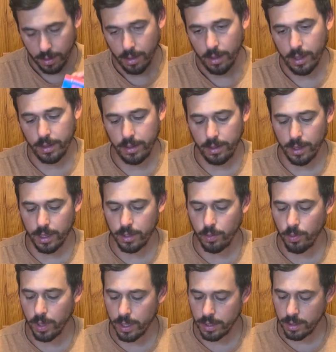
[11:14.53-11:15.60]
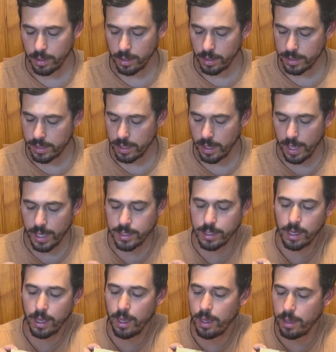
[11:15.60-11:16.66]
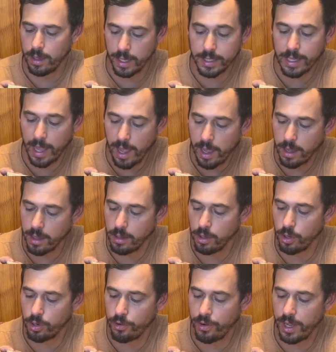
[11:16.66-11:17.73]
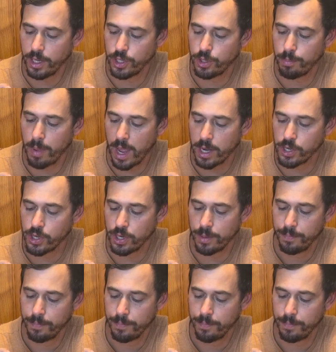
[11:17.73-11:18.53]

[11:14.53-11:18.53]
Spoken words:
And the other one is SK long range match.